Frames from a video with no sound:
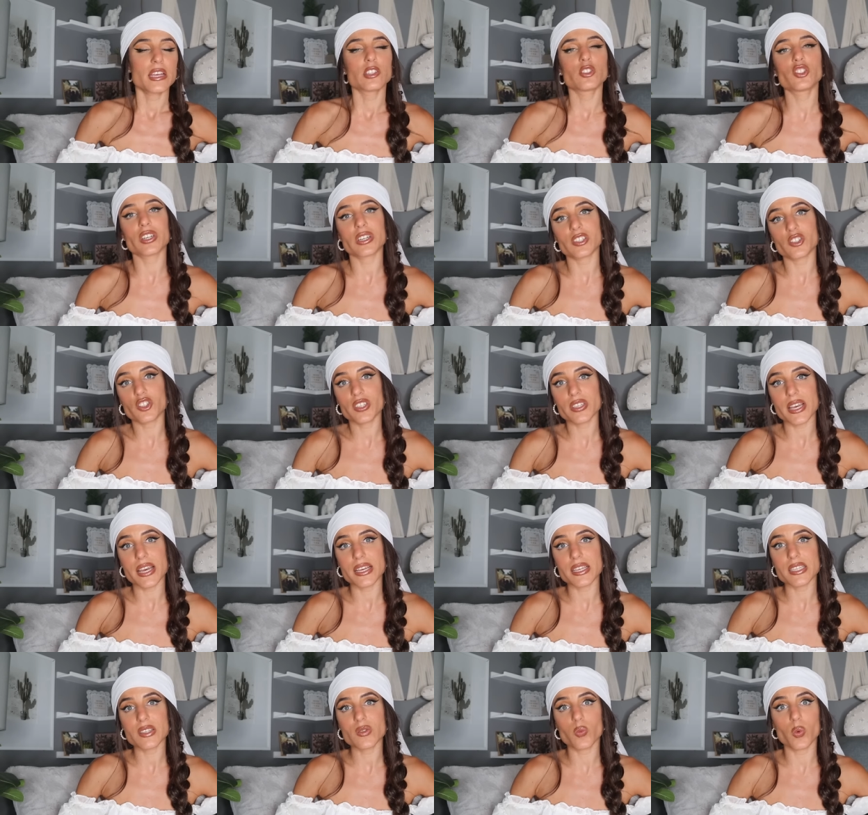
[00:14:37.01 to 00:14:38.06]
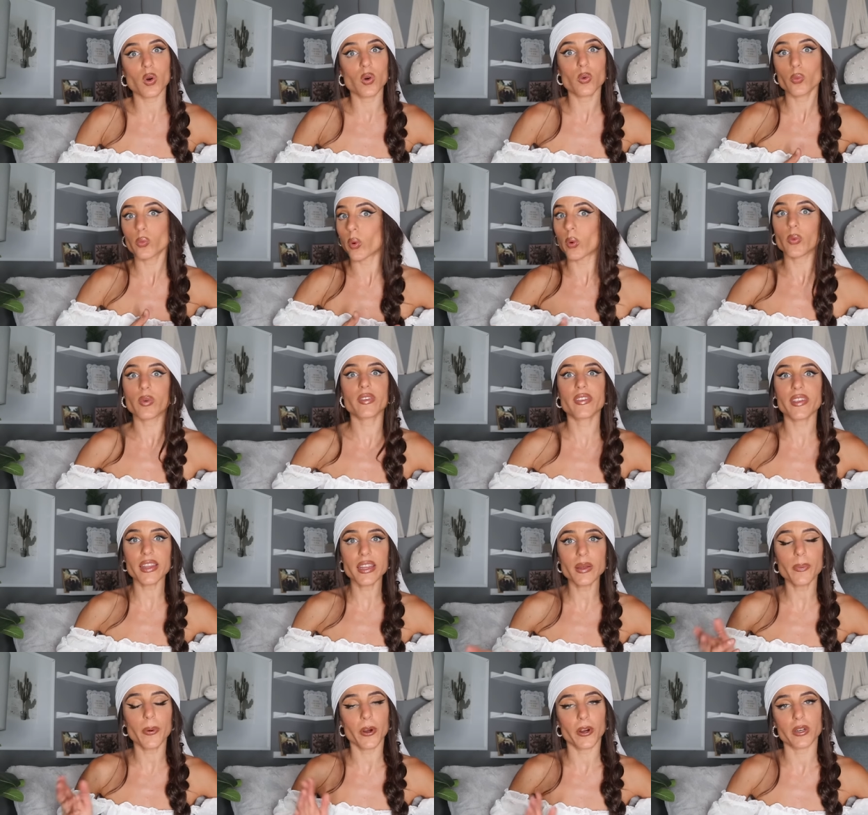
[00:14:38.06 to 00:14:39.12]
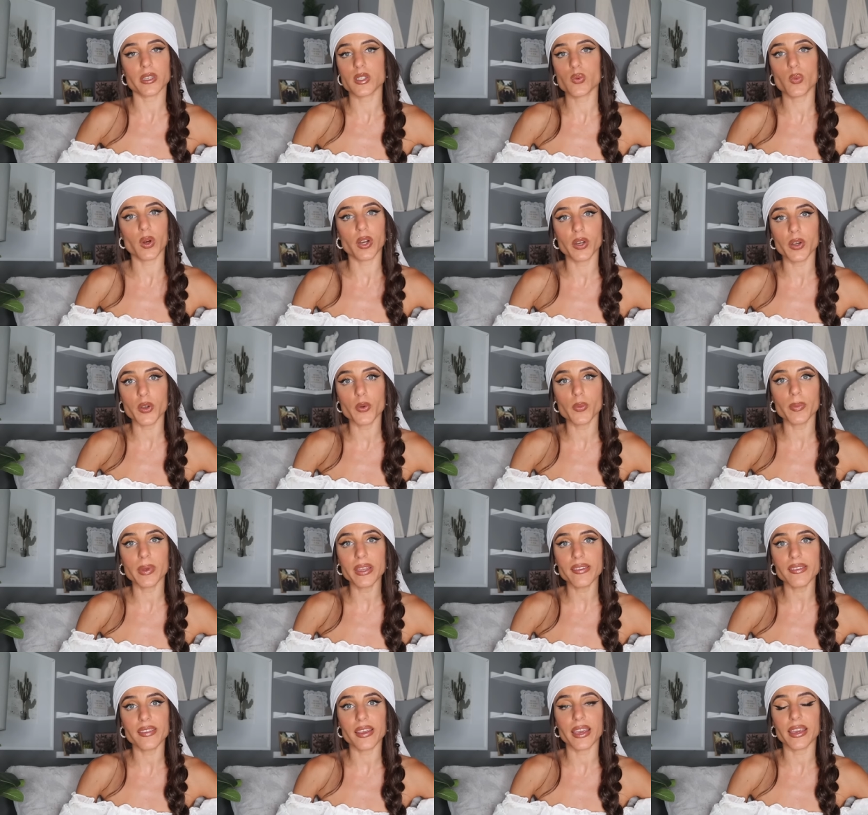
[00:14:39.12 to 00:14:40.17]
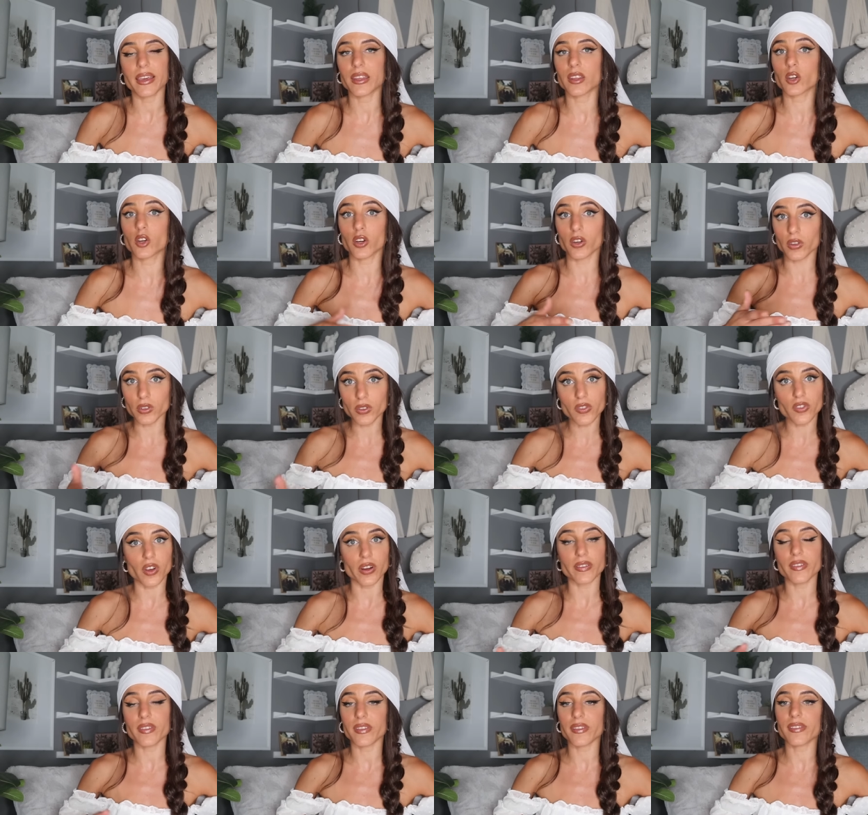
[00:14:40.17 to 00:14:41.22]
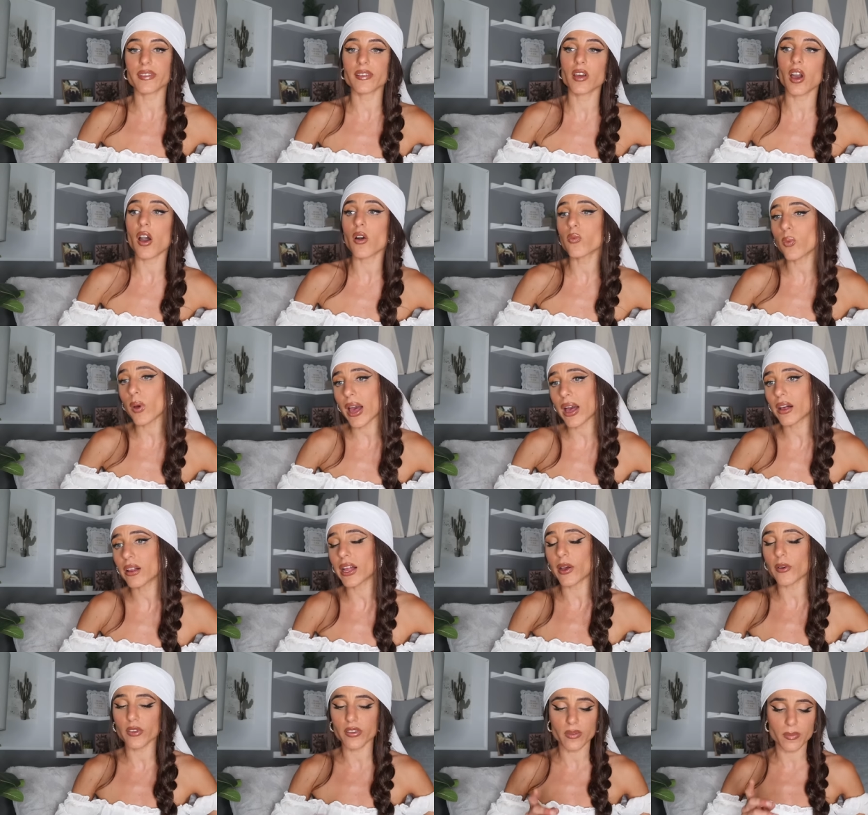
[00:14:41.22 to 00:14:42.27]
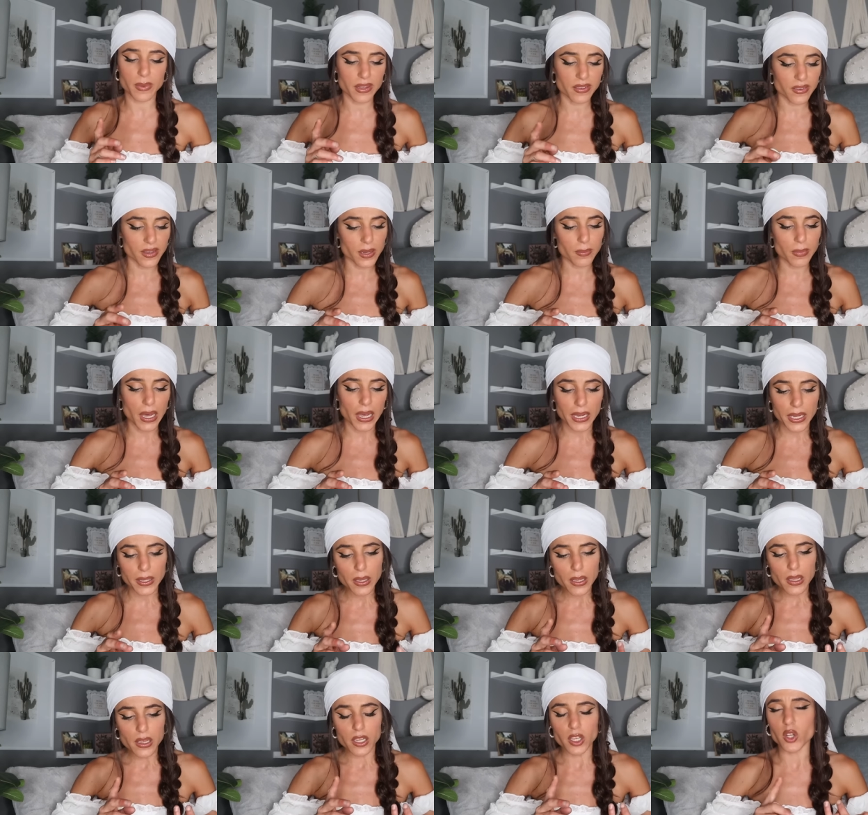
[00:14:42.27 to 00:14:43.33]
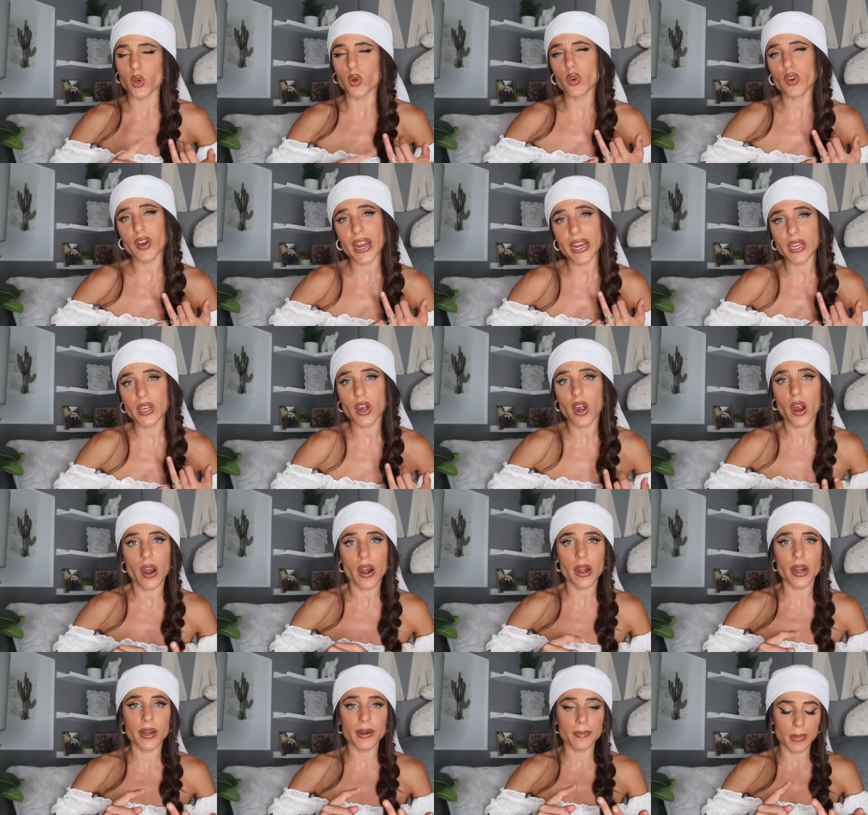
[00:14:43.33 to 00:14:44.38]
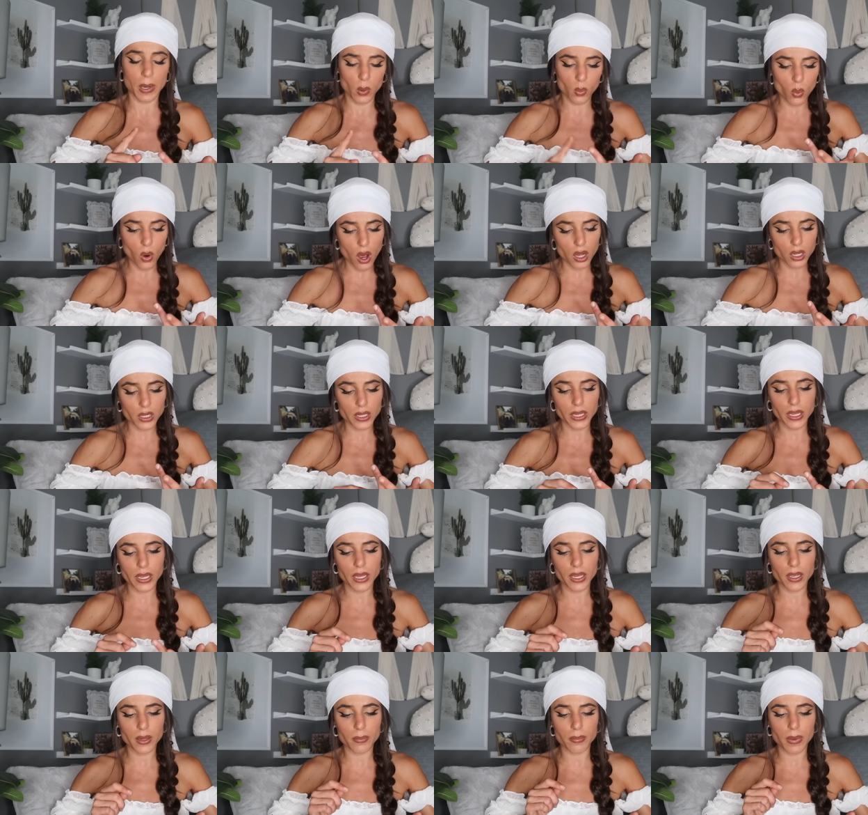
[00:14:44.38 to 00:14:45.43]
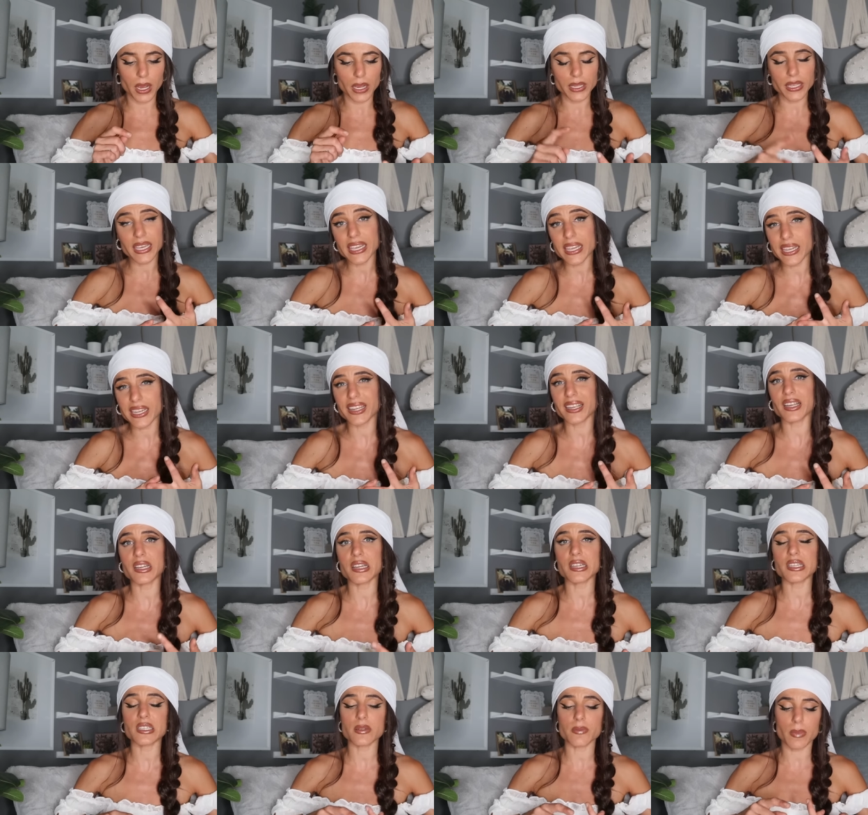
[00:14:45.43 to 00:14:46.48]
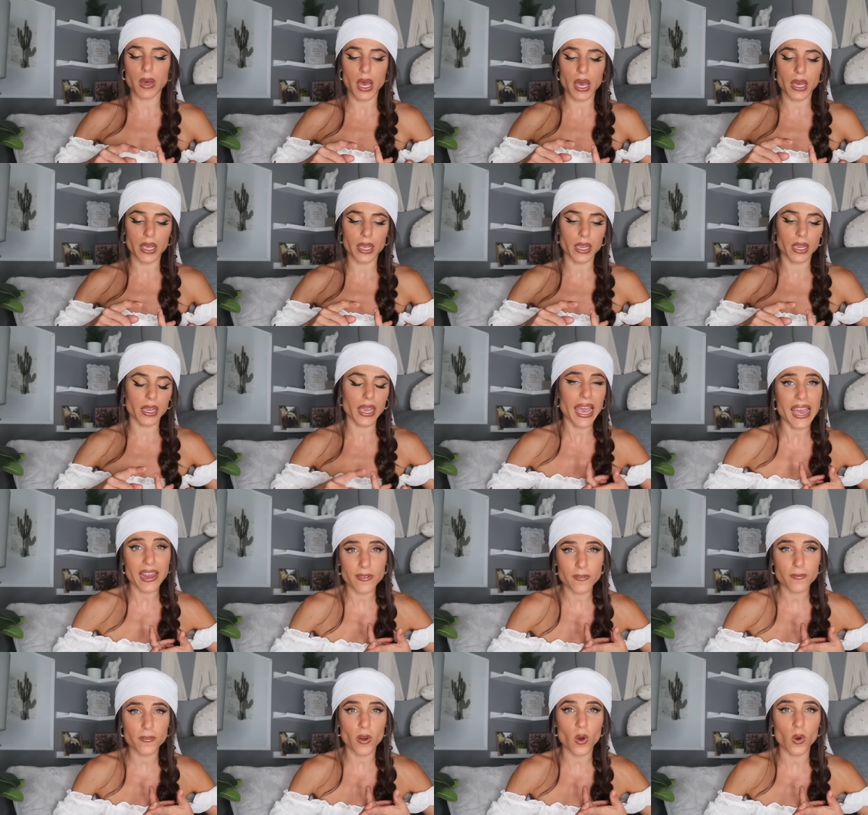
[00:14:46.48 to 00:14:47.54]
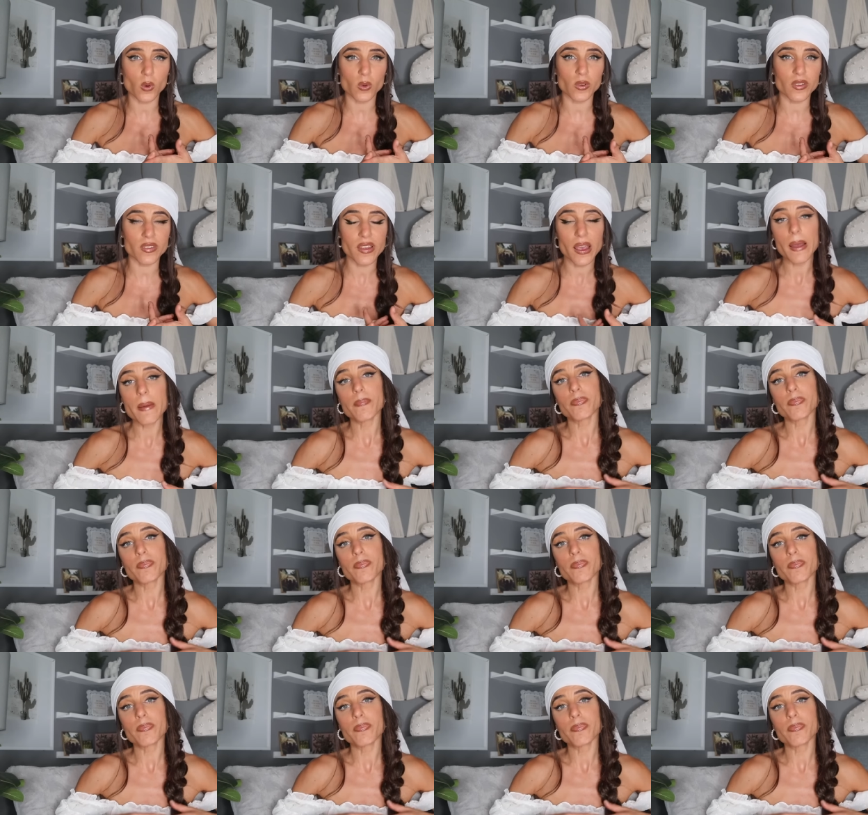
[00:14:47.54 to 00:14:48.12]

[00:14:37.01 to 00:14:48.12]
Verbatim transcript: Judge says, well, what was in the purse? What are you missing? And the girl starts listing off, well, I was missing my, you know, credit card, my wallet, my keys, my headphones.